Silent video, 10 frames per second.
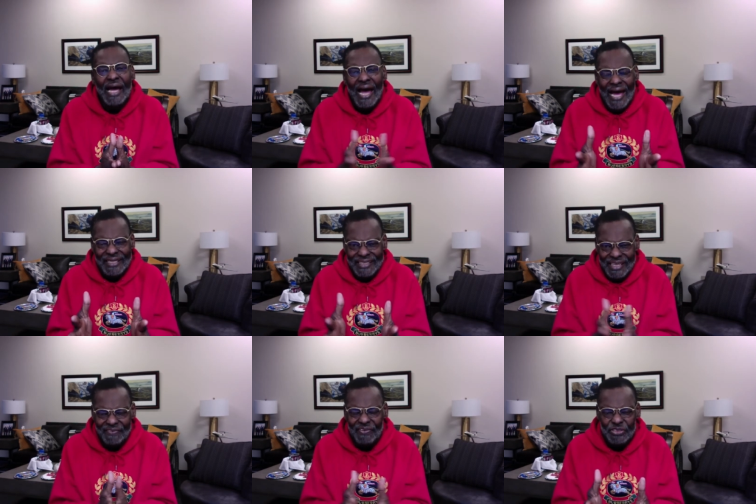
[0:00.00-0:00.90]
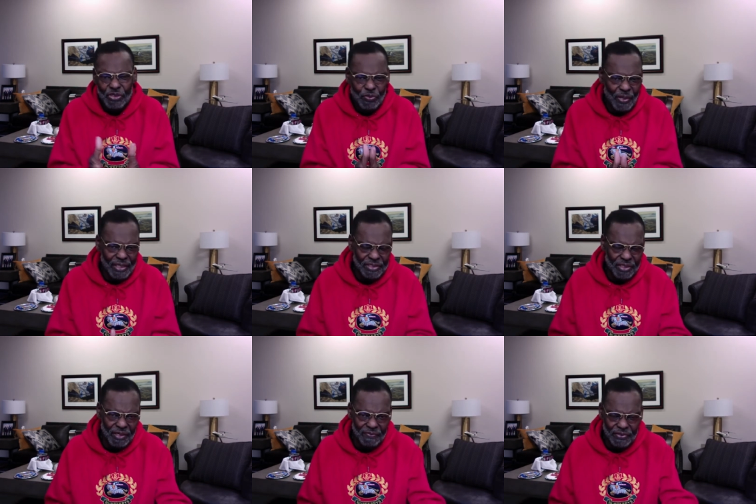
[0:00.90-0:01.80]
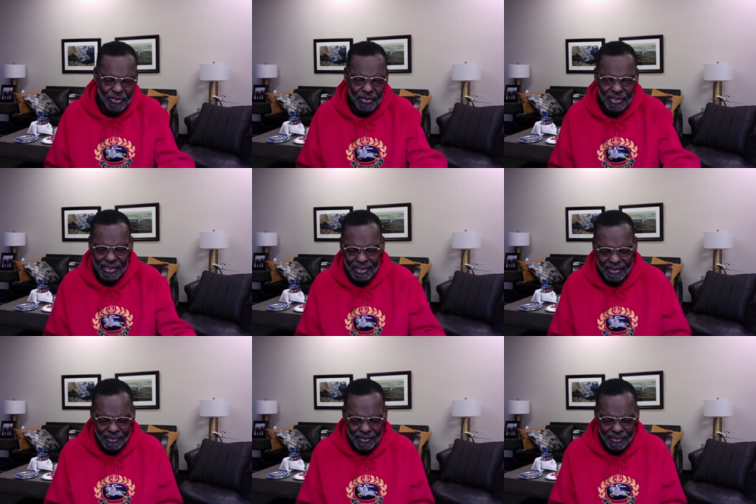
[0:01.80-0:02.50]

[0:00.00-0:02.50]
and give us the grace of unity.